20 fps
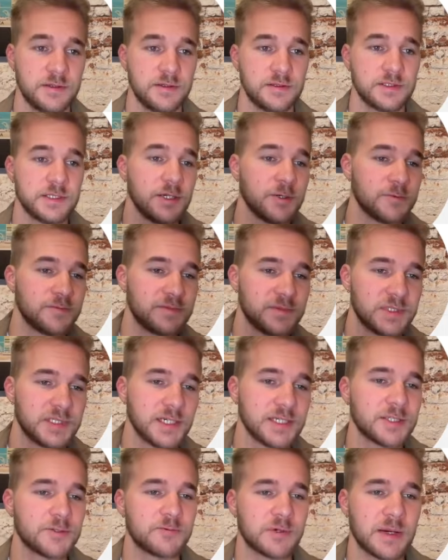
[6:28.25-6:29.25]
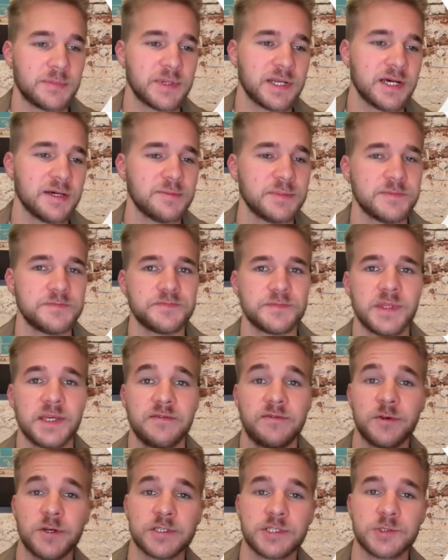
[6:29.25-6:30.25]
So, just to wrap it up,
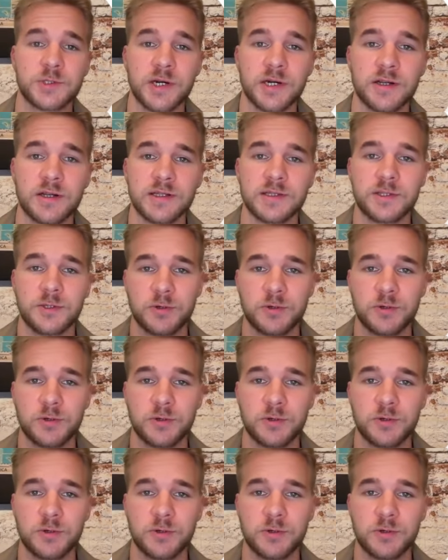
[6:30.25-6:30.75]
if you're struggling